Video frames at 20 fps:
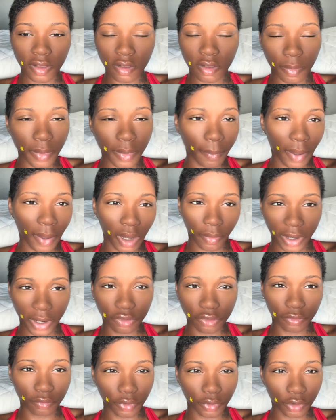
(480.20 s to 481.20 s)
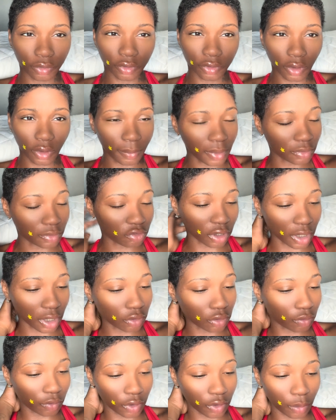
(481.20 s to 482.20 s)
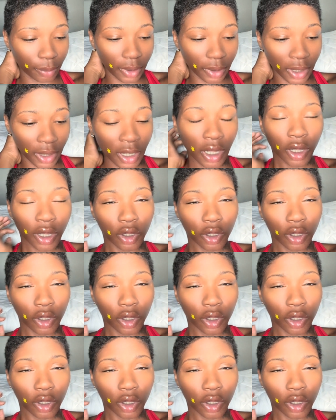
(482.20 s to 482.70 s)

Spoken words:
gonna be a migration for you. It's gonna be a change for you, but